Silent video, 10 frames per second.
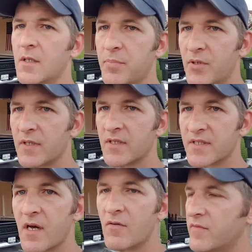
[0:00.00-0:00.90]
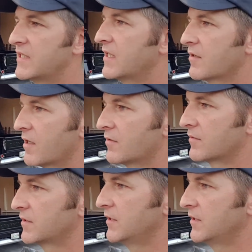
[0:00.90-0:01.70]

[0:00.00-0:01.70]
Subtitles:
put the stone veneer on.